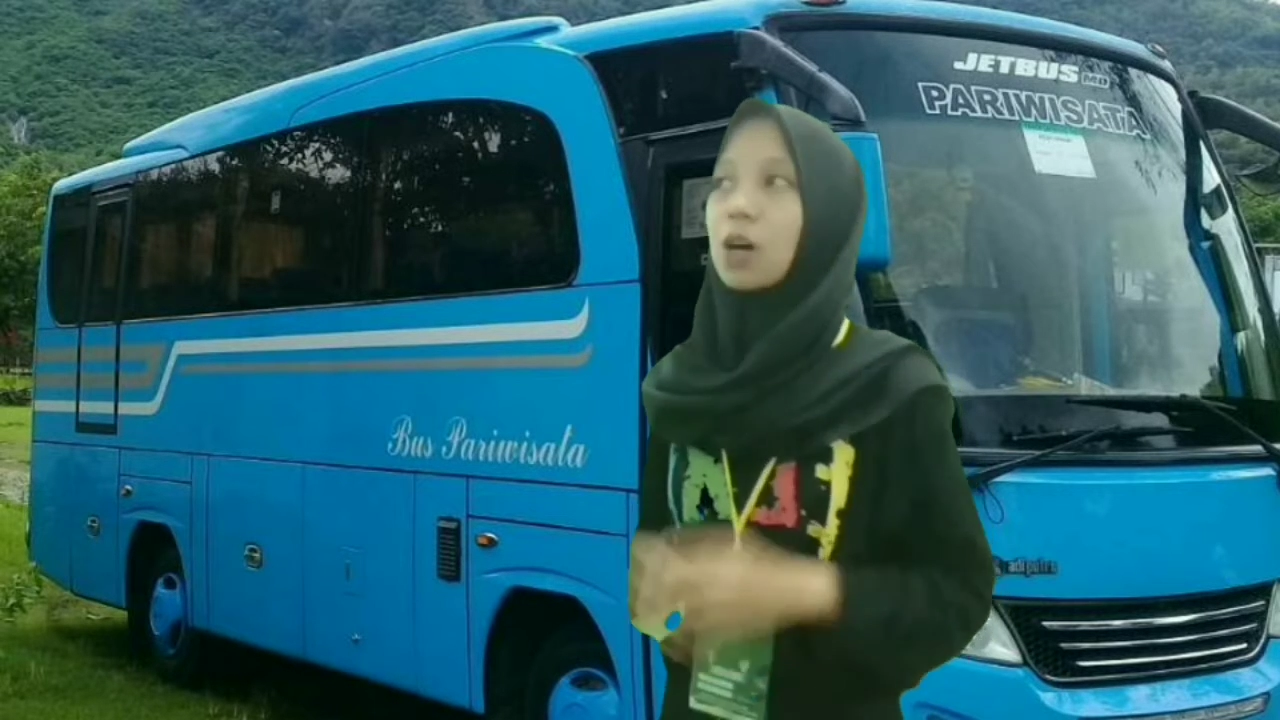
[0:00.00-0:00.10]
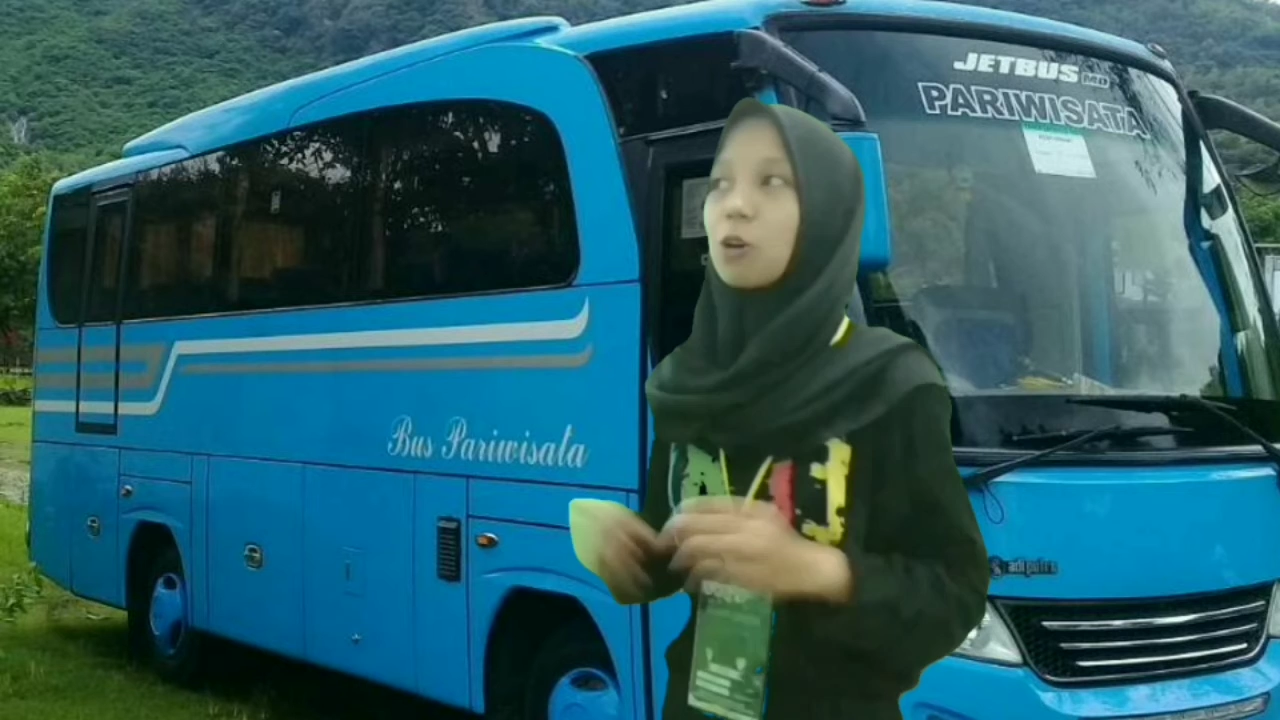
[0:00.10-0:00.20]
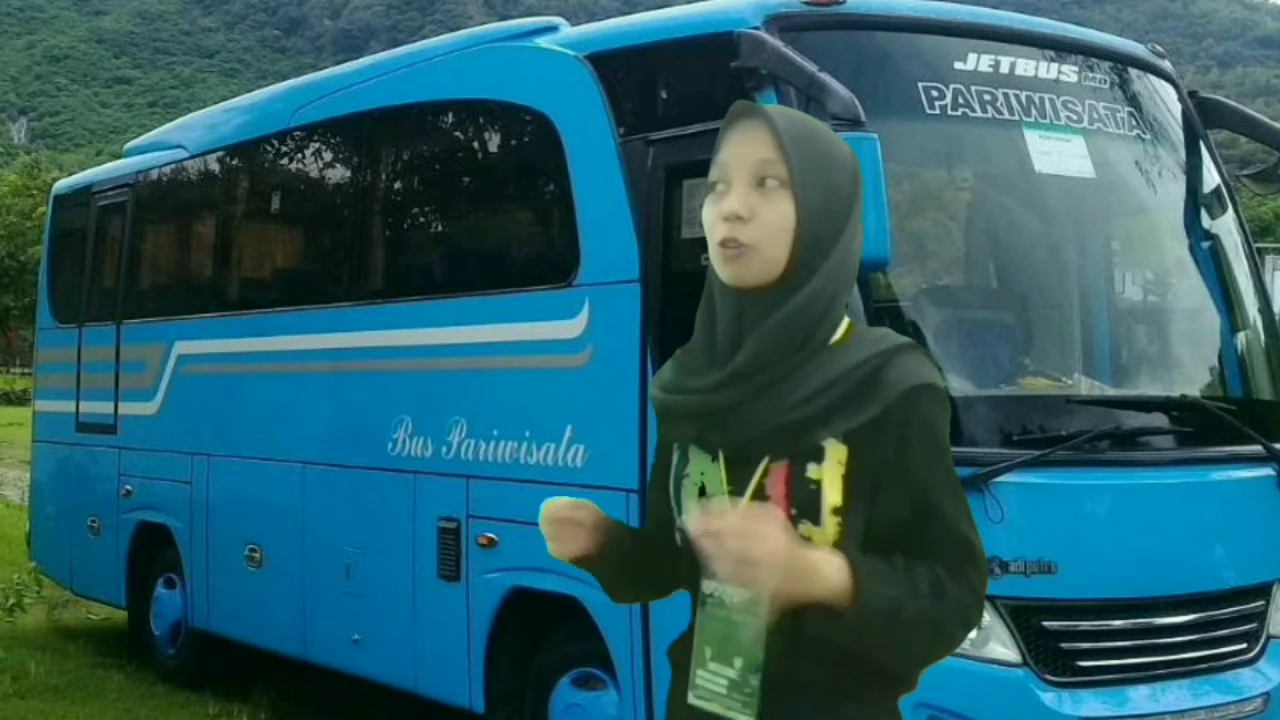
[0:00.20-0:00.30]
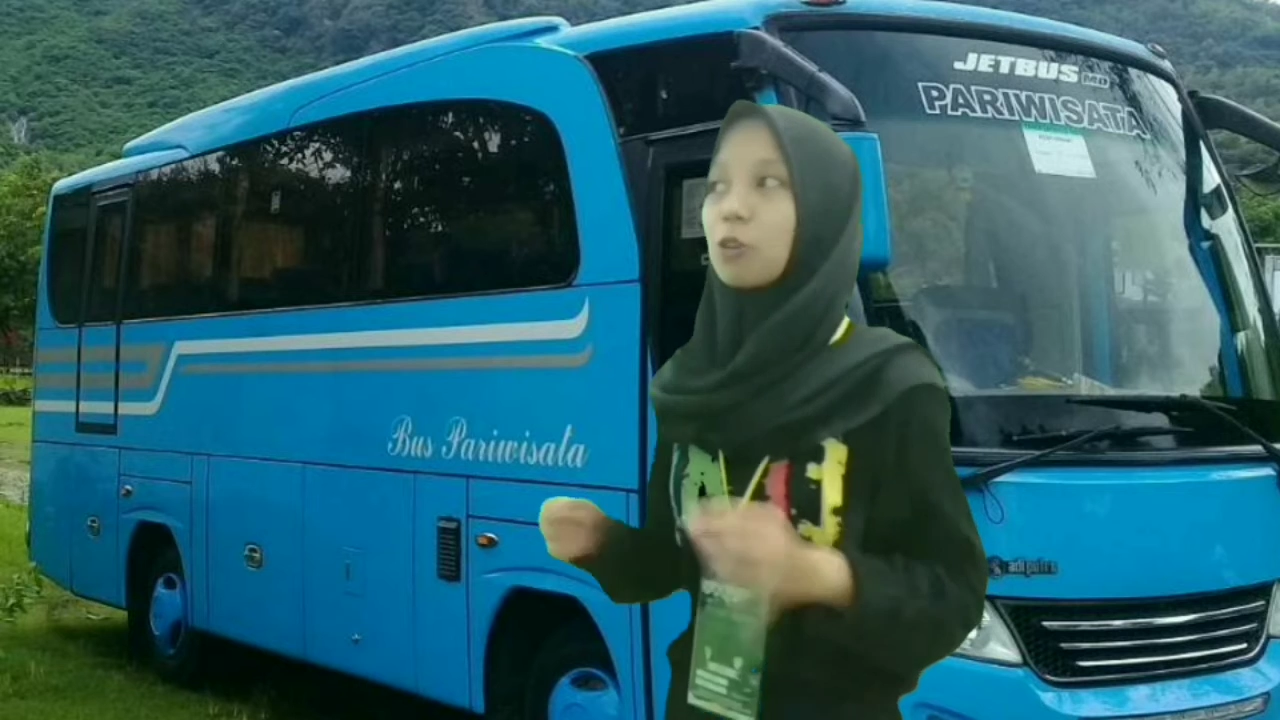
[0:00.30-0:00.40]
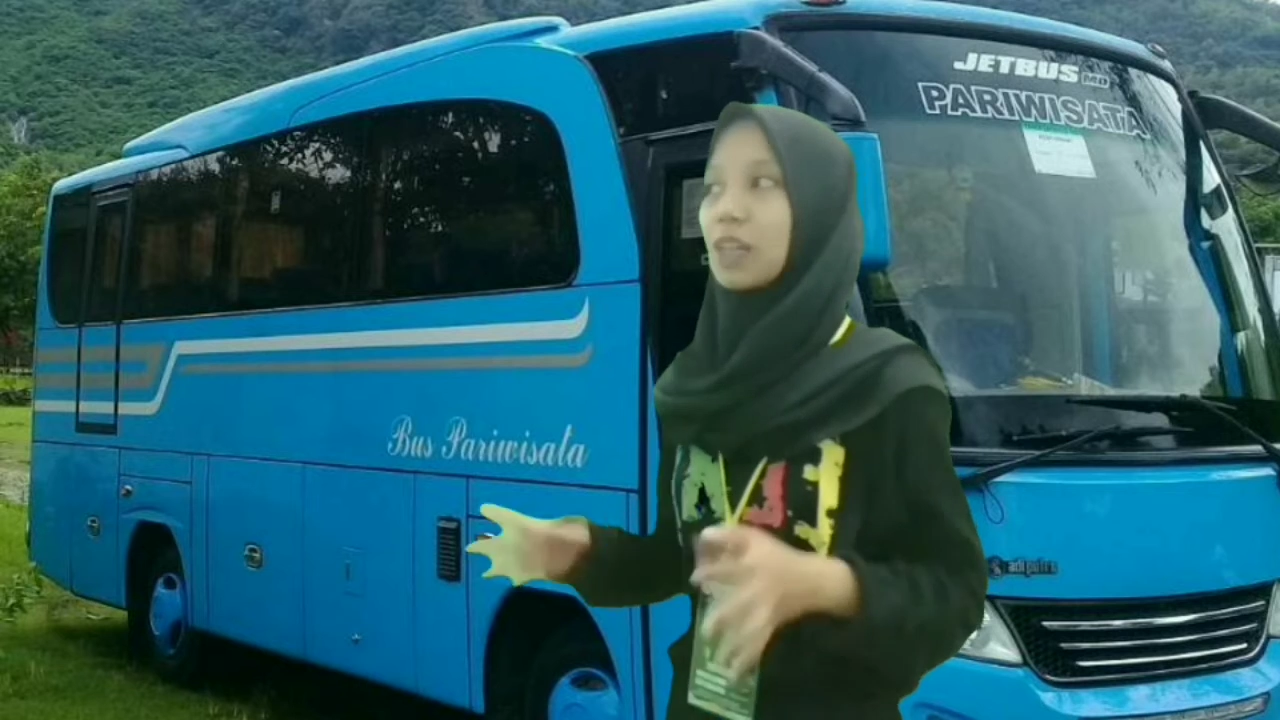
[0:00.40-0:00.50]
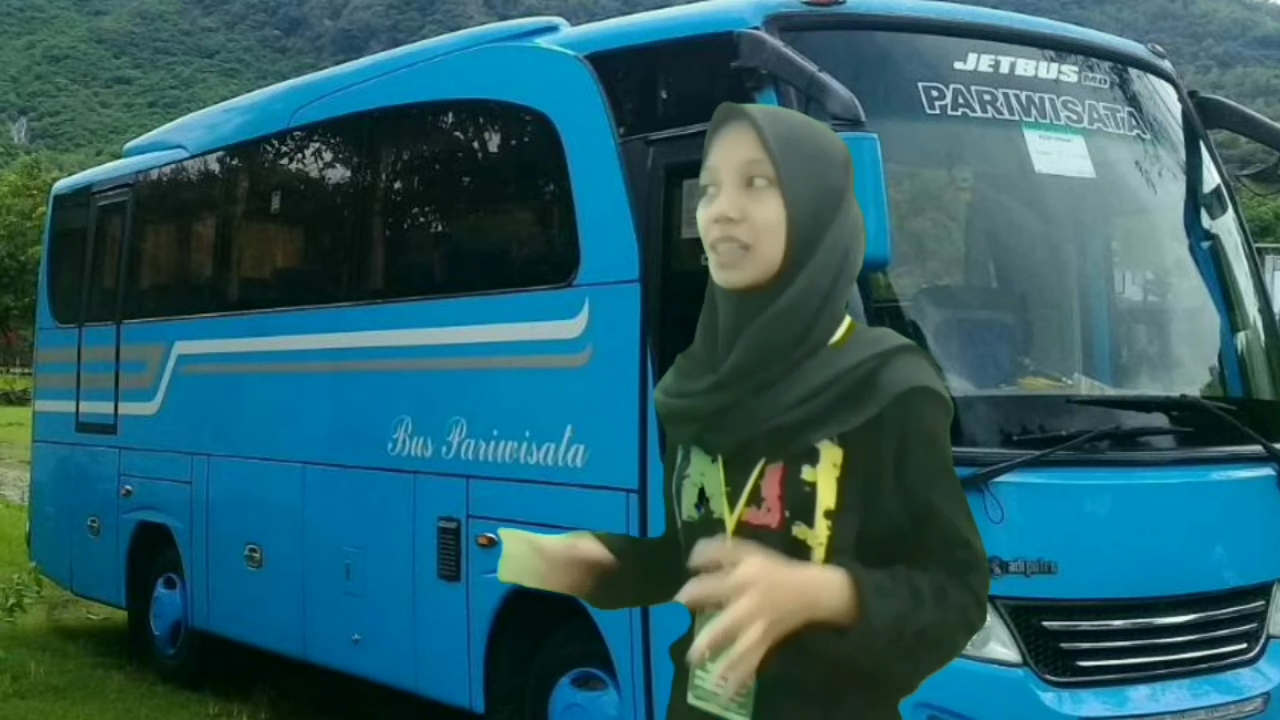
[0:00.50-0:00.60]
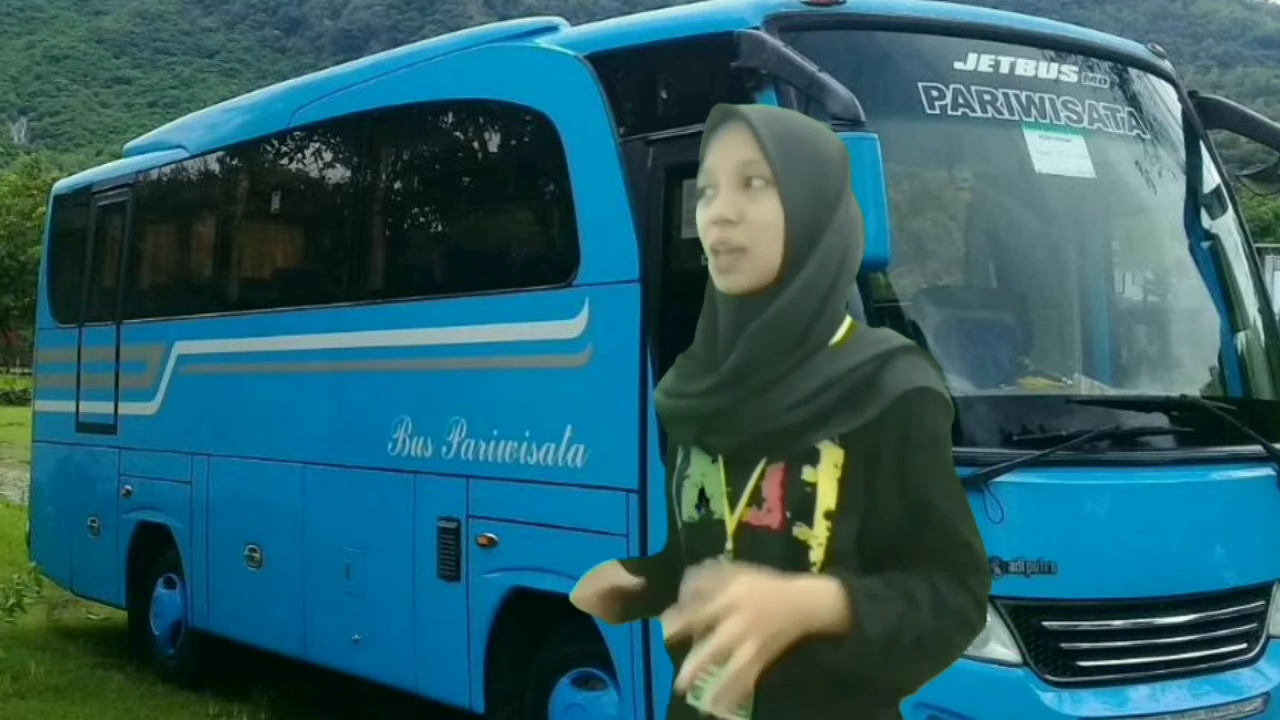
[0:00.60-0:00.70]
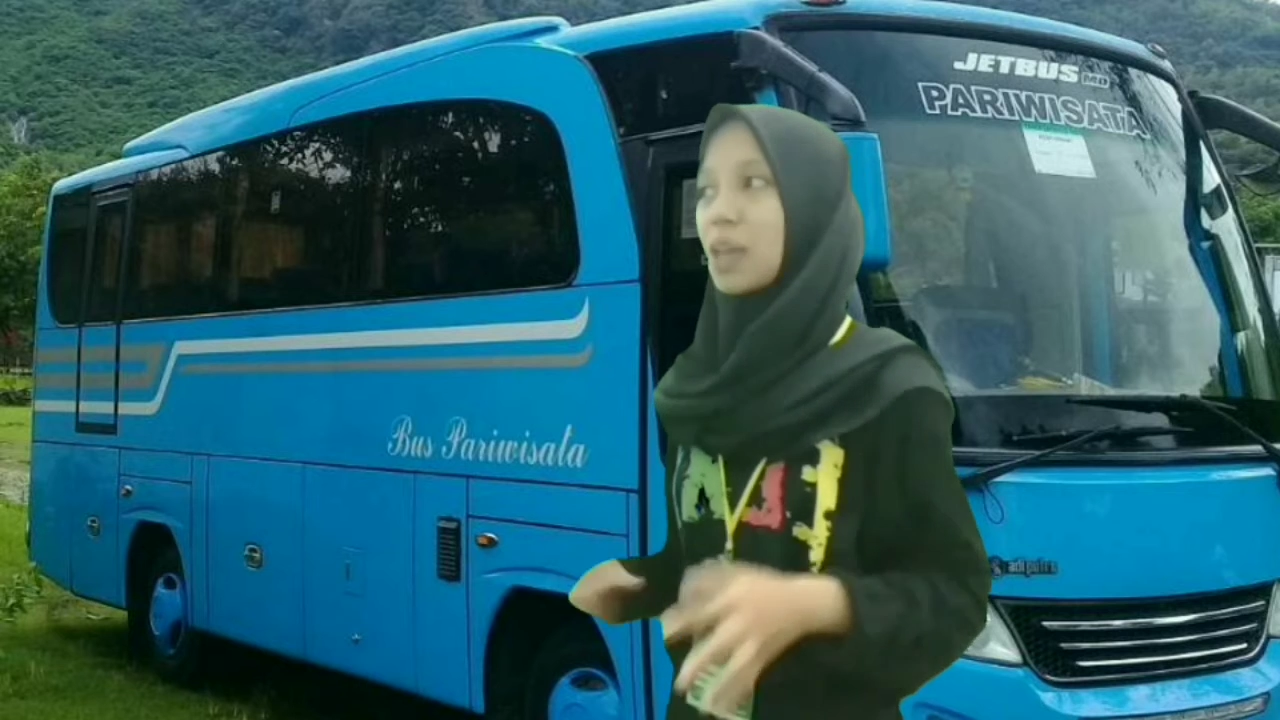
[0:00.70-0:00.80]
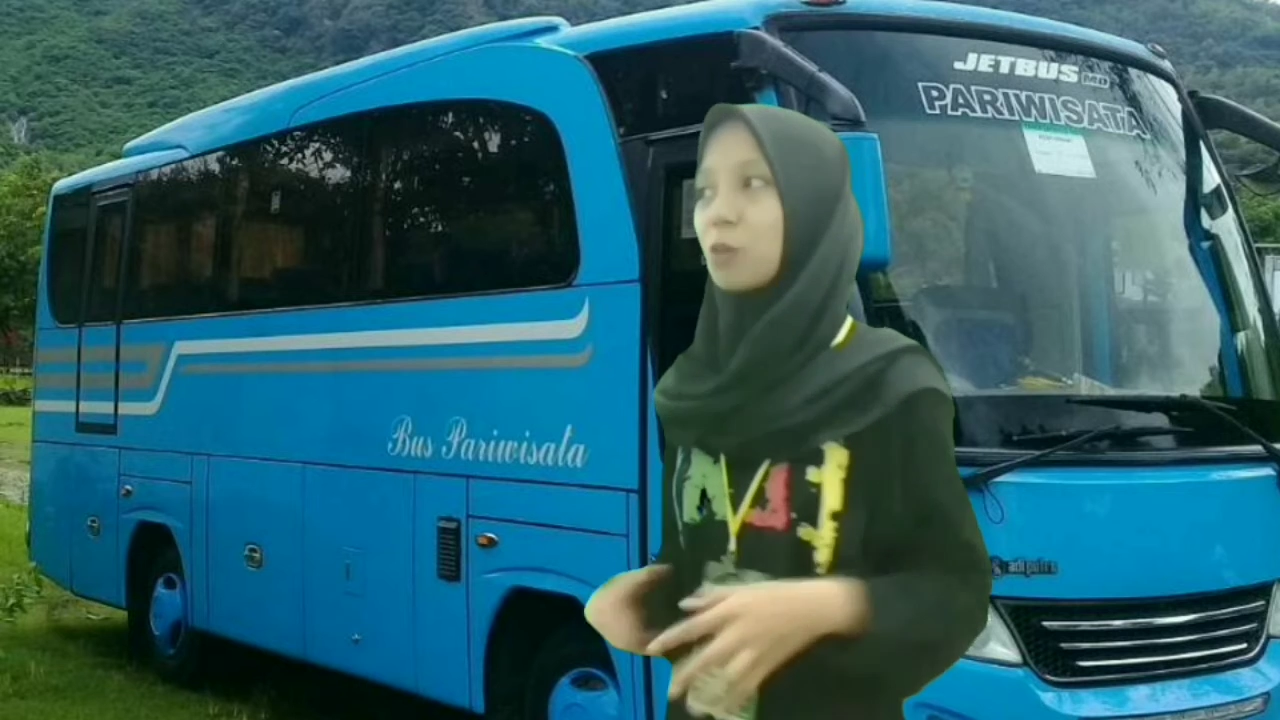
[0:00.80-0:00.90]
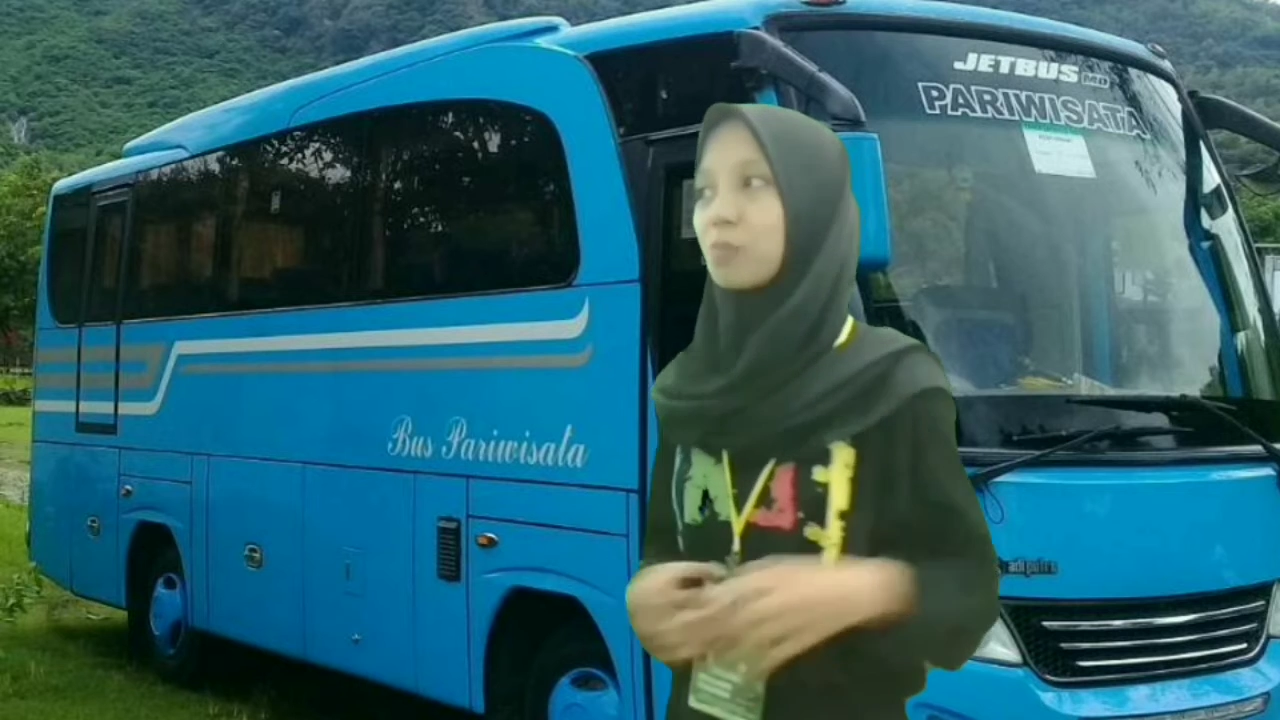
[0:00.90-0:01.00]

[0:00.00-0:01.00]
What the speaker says: Well, now